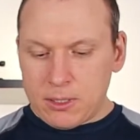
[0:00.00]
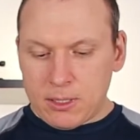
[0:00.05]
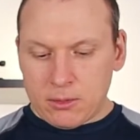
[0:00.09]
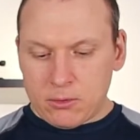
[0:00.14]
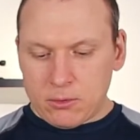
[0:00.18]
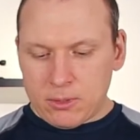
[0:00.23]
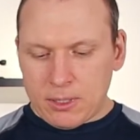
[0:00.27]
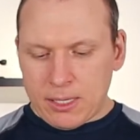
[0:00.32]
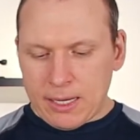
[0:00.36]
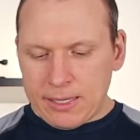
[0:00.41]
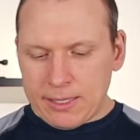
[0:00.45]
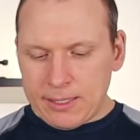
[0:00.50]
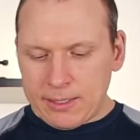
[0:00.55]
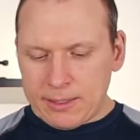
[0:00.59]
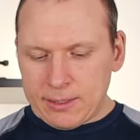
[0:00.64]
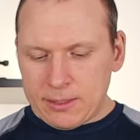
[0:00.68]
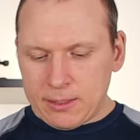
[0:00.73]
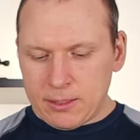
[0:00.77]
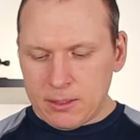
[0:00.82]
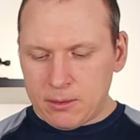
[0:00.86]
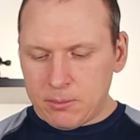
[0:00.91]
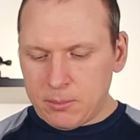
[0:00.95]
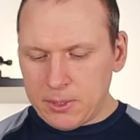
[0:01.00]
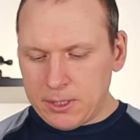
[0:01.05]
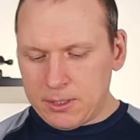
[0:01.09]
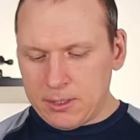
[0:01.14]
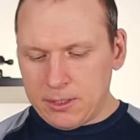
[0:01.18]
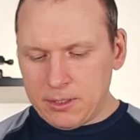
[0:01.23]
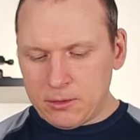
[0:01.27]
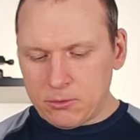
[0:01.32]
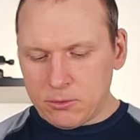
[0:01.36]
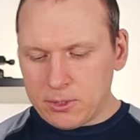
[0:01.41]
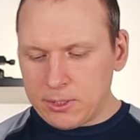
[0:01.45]
I don't like it, but
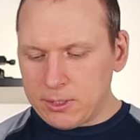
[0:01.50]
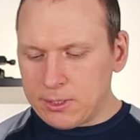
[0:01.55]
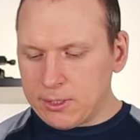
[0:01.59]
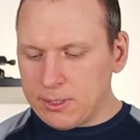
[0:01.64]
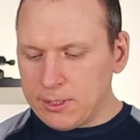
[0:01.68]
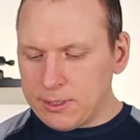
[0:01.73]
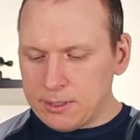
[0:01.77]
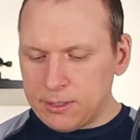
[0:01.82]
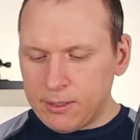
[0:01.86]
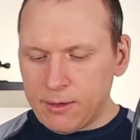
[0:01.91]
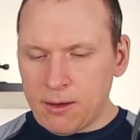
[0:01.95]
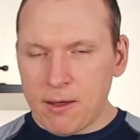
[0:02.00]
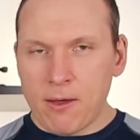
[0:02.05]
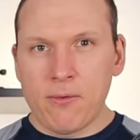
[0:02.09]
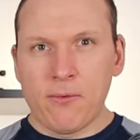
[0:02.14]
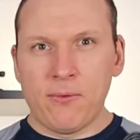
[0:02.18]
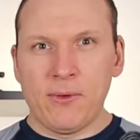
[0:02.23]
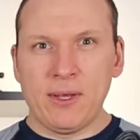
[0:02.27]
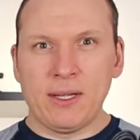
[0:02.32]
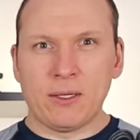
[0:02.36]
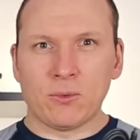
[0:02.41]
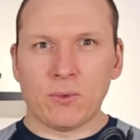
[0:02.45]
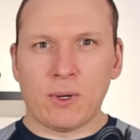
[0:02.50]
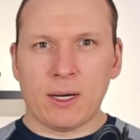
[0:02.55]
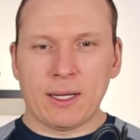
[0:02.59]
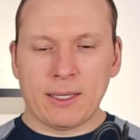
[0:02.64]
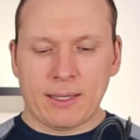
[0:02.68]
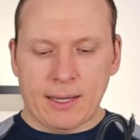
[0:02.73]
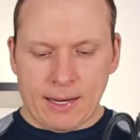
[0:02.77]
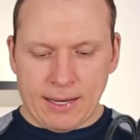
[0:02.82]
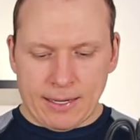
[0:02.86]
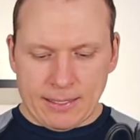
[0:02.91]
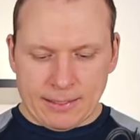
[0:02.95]
it is what it is. This one
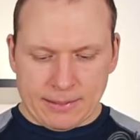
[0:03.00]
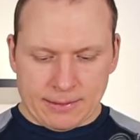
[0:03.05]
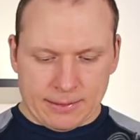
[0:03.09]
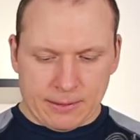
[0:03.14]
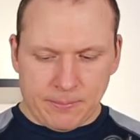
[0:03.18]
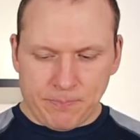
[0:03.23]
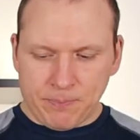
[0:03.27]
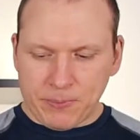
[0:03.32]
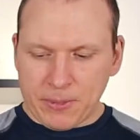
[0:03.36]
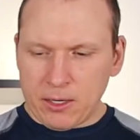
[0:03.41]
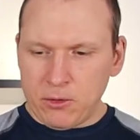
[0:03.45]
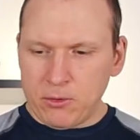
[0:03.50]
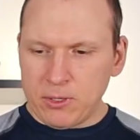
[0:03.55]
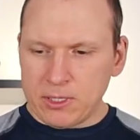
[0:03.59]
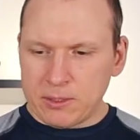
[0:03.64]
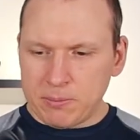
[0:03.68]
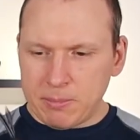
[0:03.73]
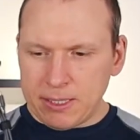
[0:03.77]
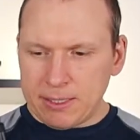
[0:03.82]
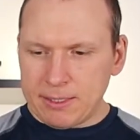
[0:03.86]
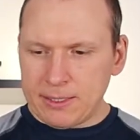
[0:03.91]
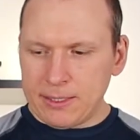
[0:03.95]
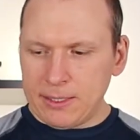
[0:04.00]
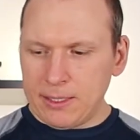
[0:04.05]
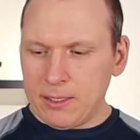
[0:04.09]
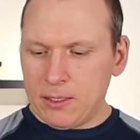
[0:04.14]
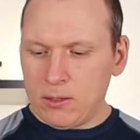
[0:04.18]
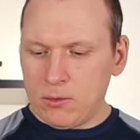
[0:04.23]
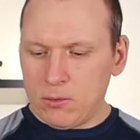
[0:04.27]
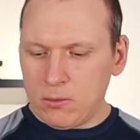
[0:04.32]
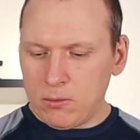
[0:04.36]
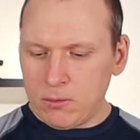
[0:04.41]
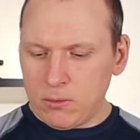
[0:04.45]
has
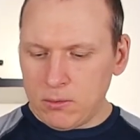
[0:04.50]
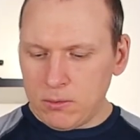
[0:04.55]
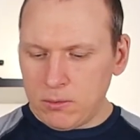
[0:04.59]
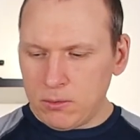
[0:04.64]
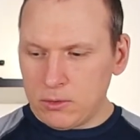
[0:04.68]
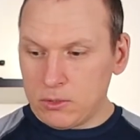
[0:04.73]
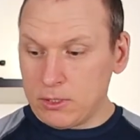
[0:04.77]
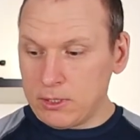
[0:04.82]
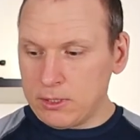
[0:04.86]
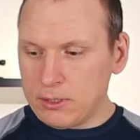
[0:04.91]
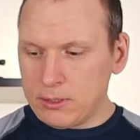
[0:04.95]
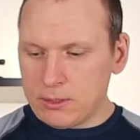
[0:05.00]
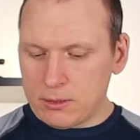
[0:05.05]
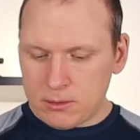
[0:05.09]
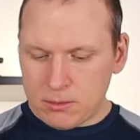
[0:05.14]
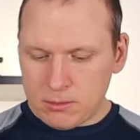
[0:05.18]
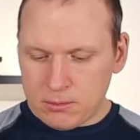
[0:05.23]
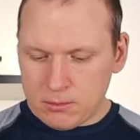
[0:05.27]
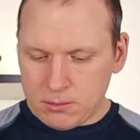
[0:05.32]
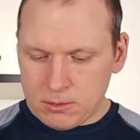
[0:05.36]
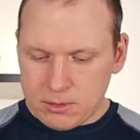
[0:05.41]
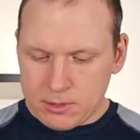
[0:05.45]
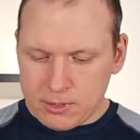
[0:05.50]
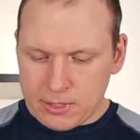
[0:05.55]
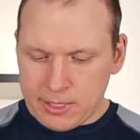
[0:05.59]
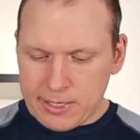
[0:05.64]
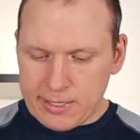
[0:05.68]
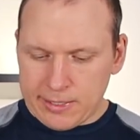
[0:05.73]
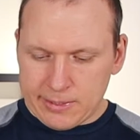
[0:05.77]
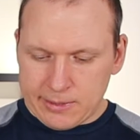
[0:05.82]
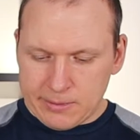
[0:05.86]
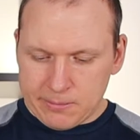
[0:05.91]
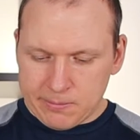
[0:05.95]
USB-C, which is
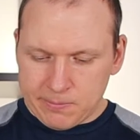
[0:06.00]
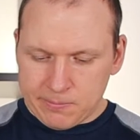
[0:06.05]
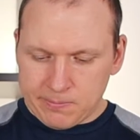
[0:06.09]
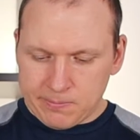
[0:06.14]
great.